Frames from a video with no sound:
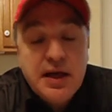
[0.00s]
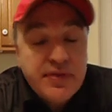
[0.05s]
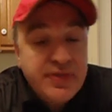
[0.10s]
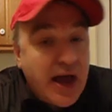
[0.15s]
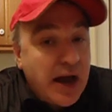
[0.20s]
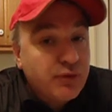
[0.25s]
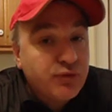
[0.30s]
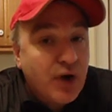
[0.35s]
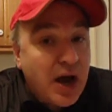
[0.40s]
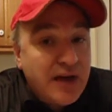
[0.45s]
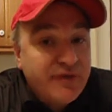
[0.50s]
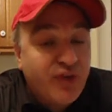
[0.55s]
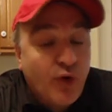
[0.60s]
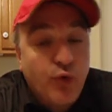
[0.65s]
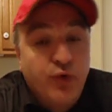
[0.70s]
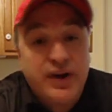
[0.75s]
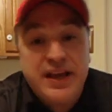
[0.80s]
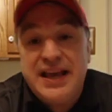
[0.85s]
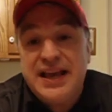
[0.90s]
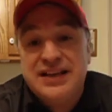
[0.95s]
That
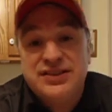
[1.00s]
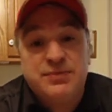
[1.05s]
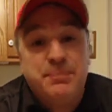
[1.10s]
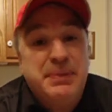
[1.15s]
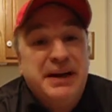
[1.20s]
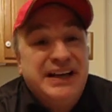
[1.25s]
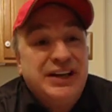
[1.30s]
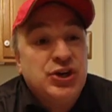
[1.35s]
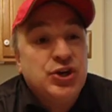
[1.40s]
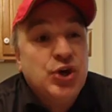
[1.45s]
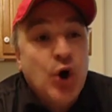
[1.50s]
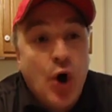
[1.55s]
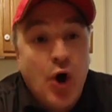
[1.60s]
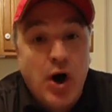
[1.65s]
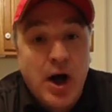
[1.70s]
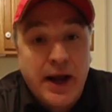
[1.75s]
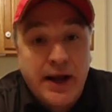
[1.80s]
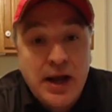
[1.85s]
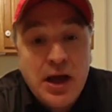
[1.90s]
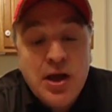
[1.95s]
rivalry has been
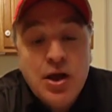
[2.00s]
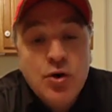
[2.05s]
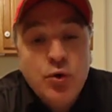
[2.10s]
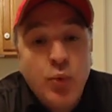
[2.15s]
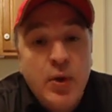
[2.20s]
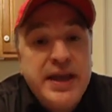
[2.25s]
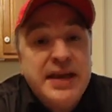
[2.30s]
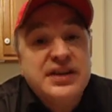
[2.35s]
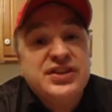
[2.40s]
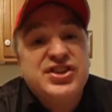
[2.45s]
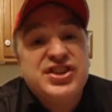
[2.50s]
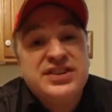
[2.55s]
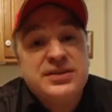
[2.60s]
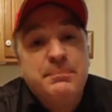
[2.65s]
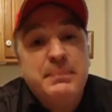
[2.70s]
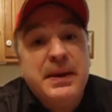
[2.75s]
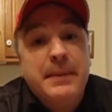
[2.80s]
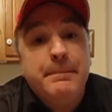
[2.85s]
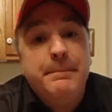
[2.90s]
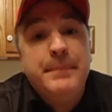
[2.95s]
gone. We had
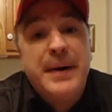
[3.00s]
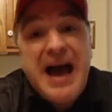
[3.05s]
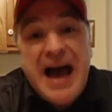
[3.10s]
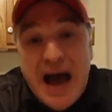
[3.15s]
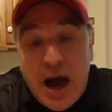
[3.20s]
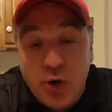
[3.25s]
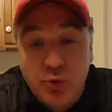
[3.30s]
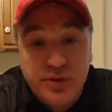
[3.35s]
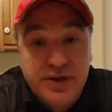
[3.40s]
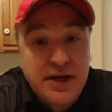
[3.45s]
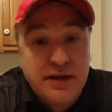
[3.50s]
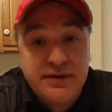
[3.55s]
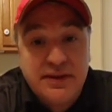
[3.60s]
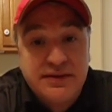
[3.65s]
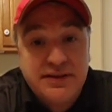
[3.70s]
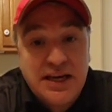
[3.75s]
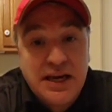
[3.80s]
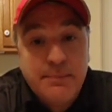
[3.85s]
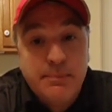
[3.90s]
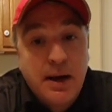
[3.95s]
just been pounding the
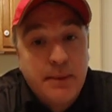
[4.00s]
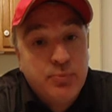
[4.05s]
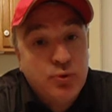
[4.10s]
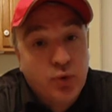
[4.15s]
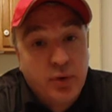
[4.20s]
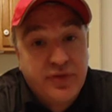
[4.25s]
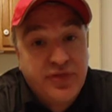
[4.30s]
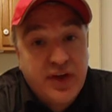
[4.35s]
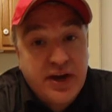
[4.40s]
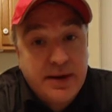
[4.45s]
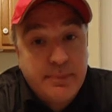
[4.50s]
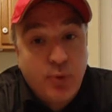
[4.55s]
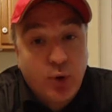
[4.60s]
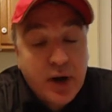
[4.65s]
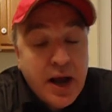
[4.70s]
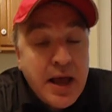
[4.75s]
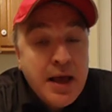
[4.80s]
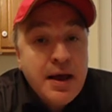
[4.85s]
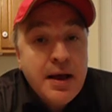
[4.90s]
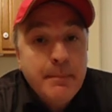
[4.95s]
team up north anymore.